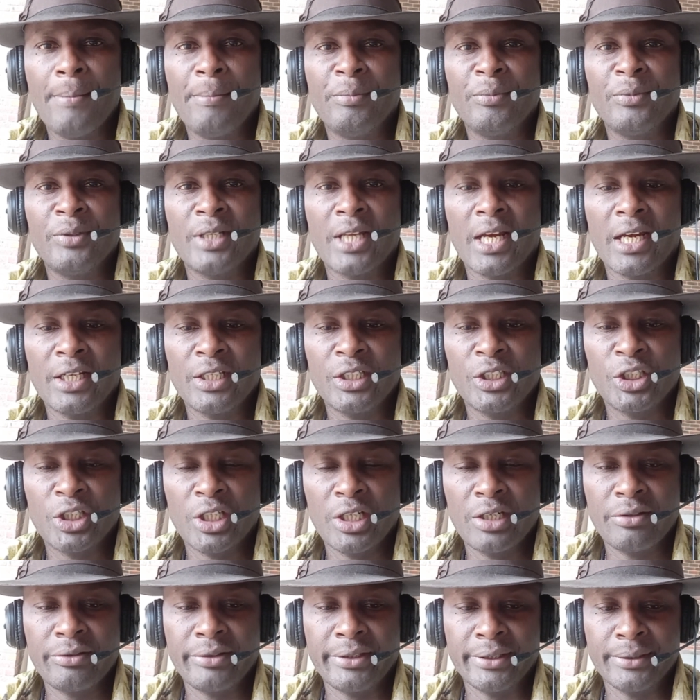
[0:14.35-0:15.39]

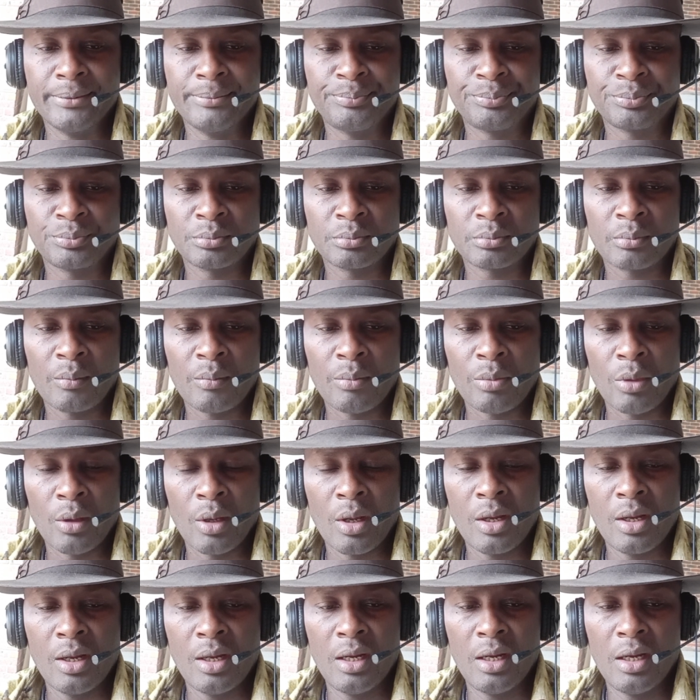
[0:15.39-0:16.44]
Nigeria.
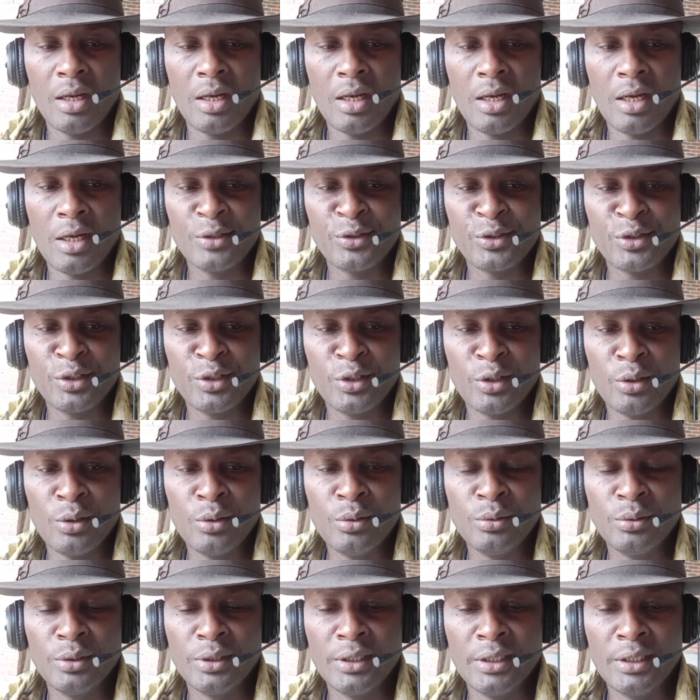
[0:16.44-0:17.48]
As you
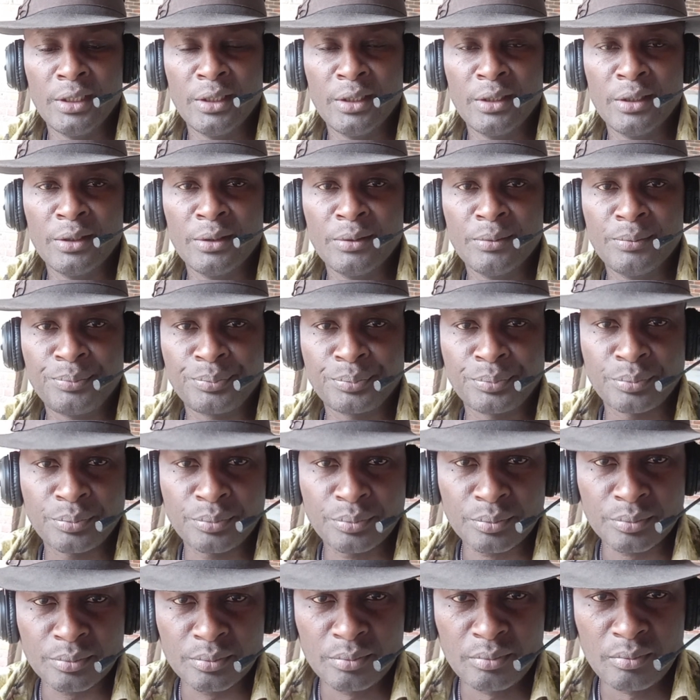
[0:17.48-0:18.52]
know, in
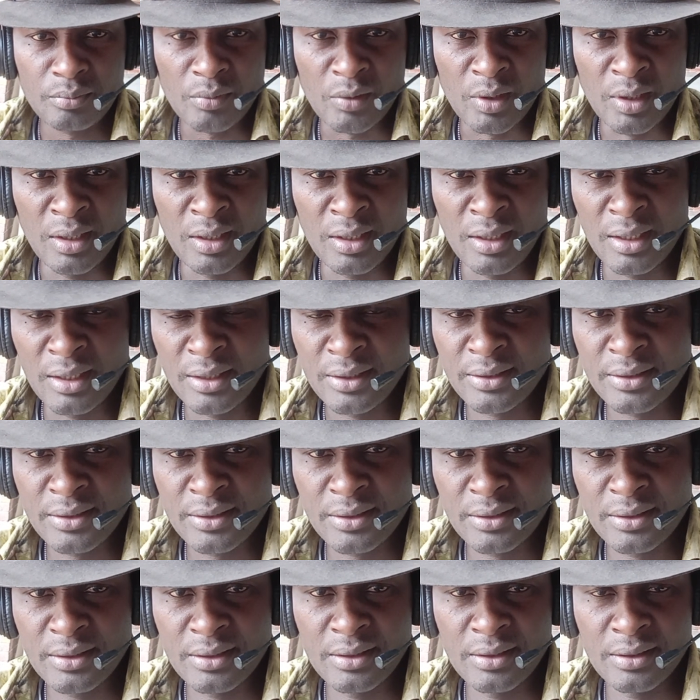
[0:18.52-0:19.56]

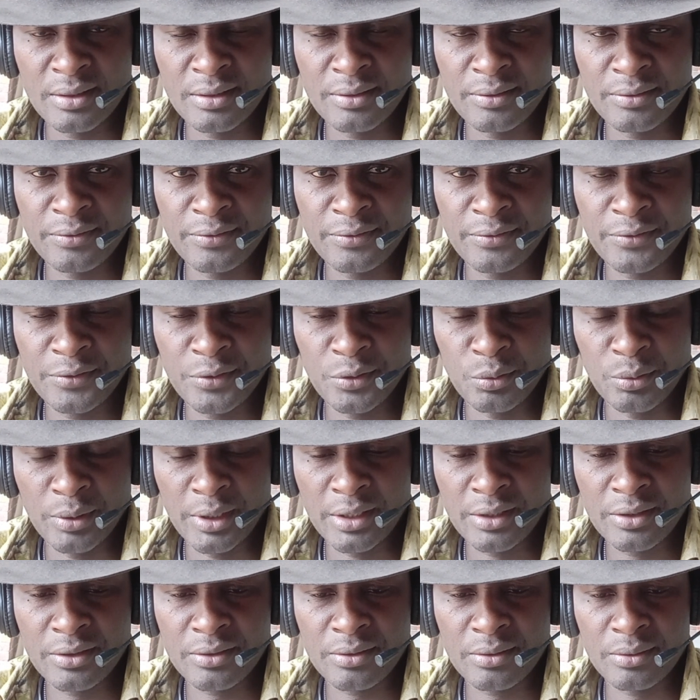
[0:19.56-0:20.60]
last few
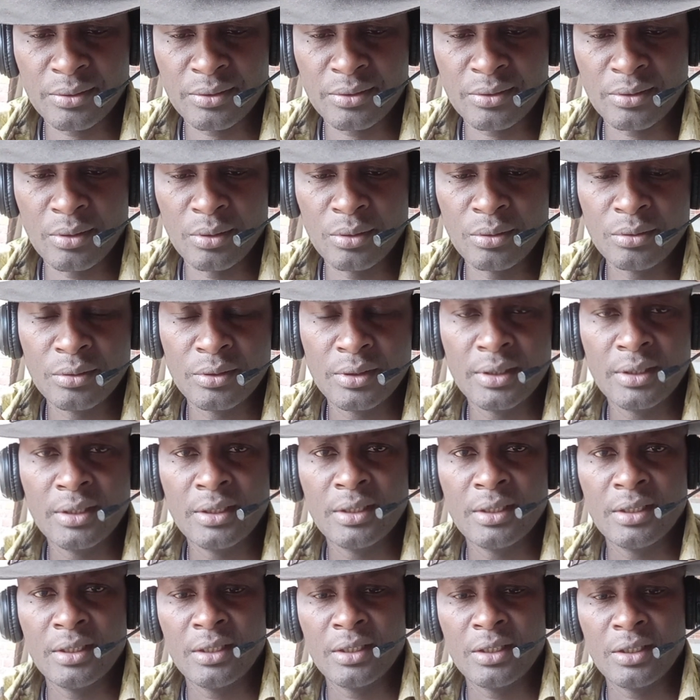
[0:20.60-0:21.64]
weeks or so,
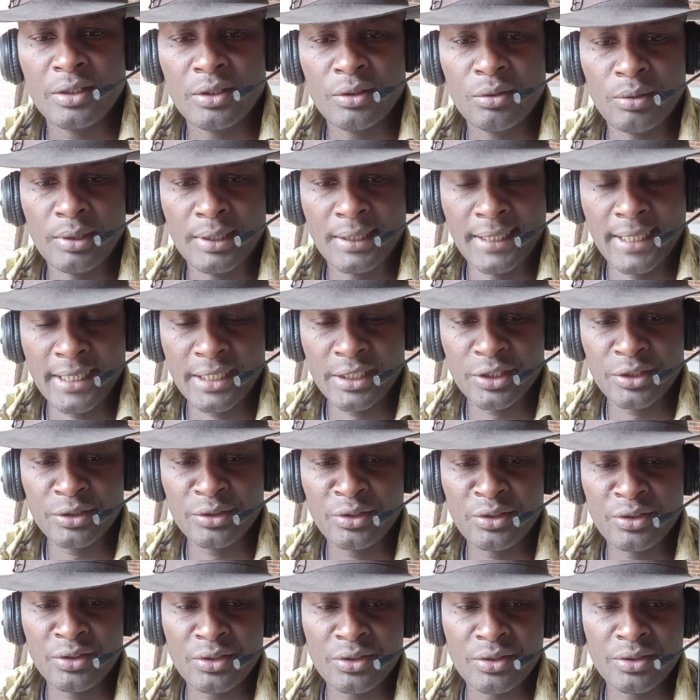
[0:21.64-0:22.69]
there were
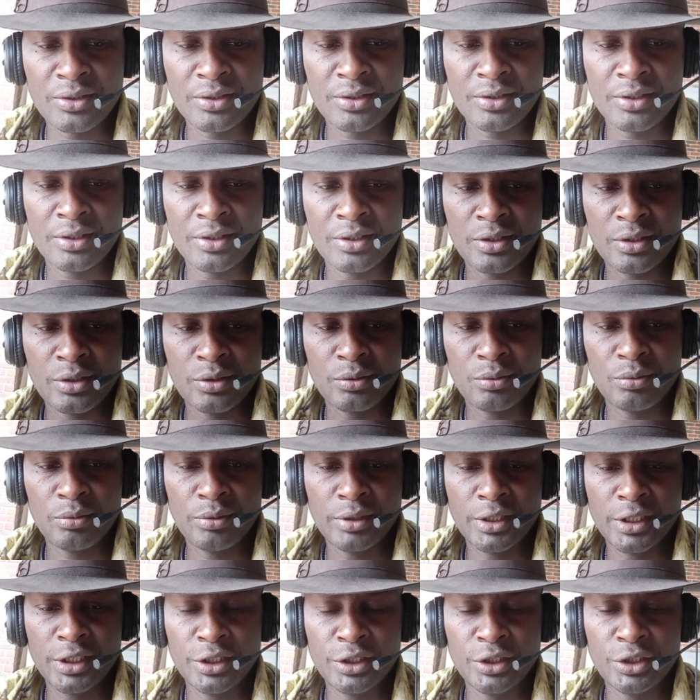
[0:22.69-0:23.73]
elections
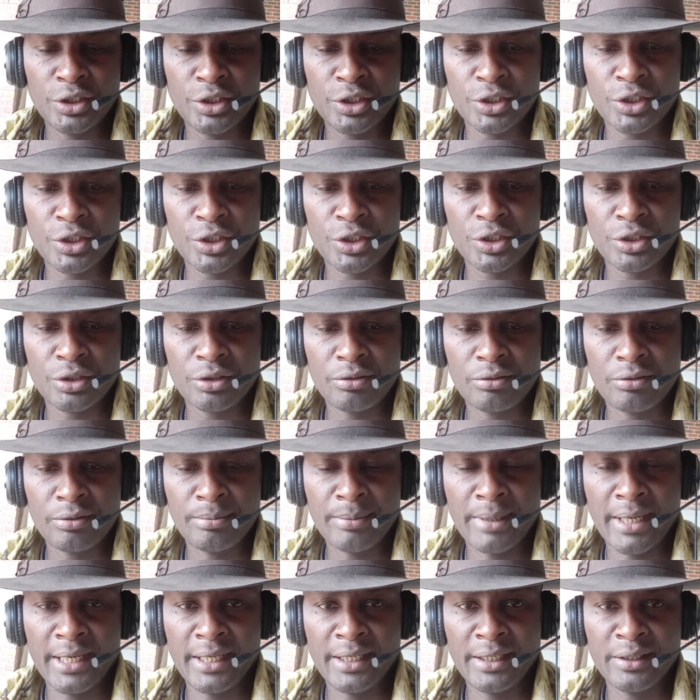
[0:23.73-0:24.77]
which
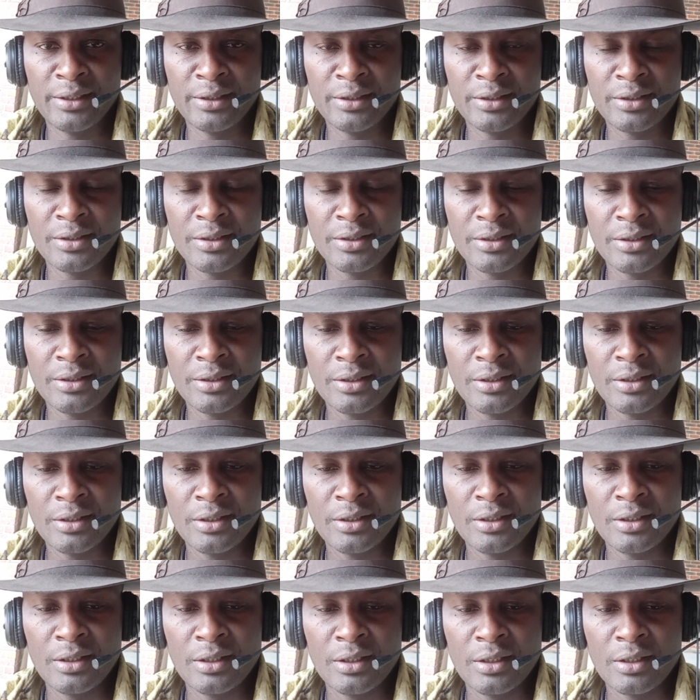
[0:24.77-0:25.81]
remained
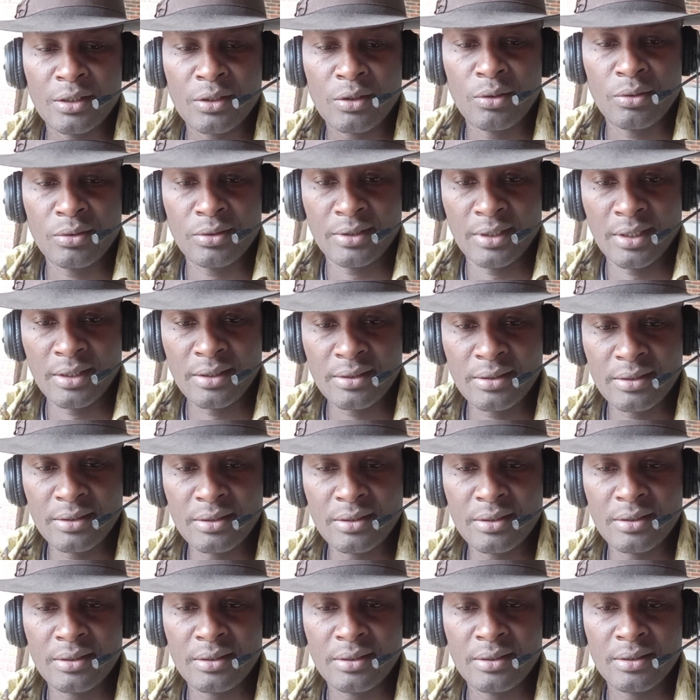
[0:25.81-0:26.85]

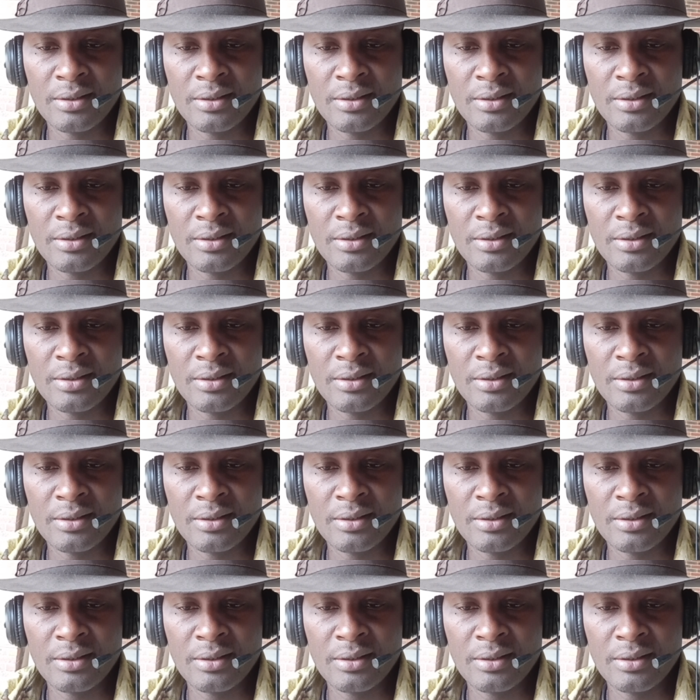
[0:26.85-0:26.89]
contested,